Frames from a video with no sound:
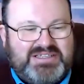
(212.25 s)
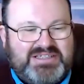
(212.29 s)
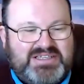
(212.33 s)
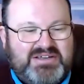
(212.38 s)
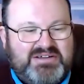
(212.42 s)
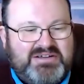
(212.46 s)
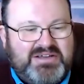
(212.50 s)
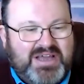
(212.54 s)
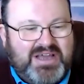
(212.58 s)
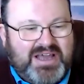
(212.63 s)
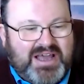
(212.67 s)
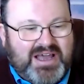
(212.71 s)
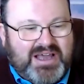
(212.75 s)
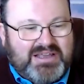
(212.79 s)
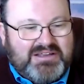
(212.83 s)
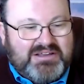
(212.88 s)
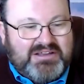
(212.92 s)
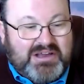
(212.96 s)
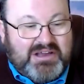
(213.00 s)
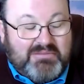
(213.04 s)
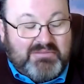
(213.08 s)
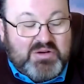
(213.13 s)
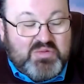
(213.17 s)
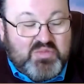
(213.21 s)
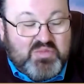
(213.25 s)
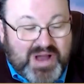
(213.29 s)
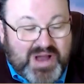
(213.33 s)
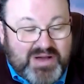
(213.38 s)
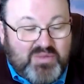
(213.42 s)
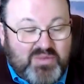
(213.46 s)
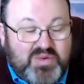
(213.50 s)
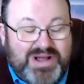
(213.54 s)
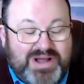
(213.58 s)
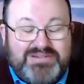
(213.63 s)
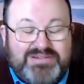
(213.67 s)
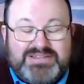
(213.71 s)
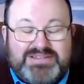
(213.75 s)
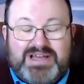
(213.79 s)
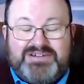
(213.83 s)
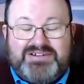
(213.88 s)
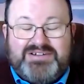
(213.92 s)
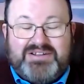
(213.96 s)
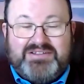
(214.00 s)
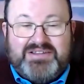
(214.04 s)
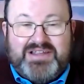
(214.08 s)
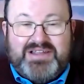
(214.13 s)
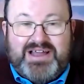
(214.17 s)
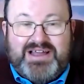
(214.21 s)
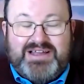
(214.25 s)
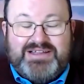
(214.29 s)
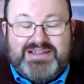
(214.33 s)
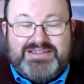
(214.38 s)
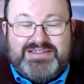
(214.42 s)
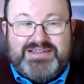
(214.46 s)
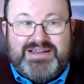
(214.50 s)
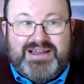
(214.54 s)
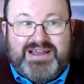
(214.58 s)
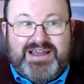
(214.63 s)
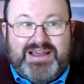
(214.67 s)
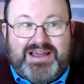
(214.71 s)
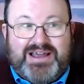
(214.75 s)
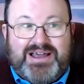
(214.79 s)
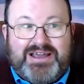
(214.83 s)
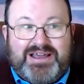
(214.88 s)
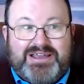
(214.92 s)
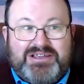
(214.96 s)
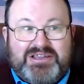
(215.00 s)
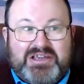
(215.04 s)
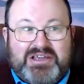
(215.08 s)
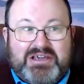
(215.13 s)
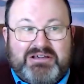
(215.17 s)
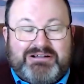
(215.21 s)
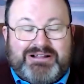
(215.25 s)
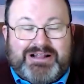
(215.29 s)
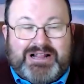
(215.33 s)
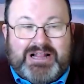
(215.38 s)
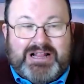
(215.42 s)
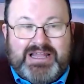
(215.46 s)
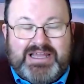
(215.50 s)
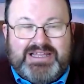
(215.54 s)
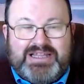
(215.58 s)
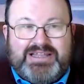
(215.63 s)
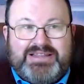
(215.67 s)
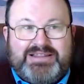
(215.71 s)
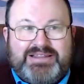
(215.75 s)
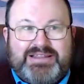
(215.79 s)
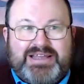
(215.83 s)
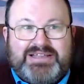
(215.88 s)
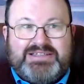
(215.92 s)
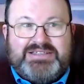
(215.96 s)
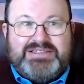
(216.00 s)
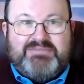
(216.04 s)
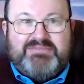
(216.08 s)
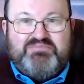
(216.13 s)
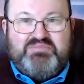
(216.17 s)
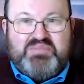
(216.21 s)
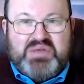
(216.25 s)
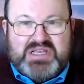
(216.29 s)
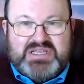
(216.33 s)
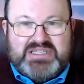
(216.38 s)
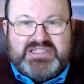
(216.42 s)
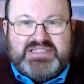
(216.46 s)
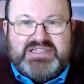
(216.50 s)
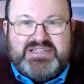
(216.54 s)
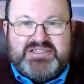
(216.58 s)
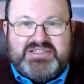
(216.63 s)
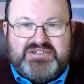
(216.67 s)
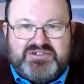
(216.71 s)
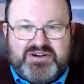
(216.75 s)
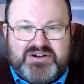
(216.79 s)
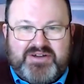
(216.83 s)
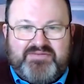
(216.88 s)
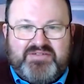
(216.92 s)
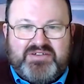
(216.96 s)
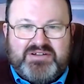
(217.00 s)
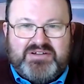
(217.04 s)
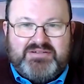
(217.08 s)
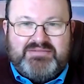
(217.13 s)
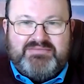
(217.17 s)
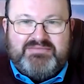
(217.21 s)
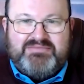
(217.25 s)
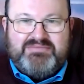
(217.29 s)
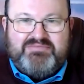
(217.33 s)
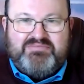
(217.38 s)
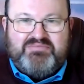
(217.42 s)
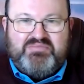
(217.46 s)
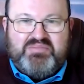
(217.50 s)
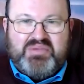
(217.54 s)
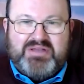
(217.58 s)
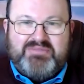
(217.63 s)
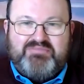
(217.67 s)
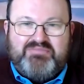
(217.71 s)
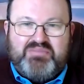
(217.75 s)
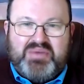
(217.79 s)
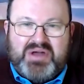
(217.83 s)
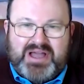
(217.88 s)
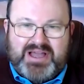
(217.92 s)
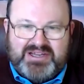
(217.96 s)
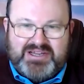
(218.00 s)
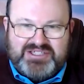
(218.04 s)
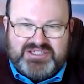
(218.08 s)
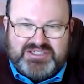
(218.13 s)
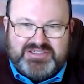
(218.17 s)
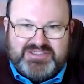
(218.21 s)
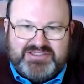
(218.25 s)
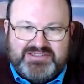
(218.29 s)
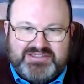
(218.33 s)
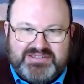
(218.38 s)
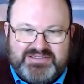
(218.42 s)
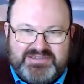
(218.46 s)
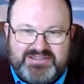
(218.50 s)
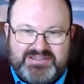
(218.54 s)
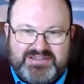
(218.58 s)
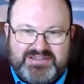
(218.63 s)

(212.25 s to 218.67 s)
So yeah, I mean, well done on that. It's a business driven by passion.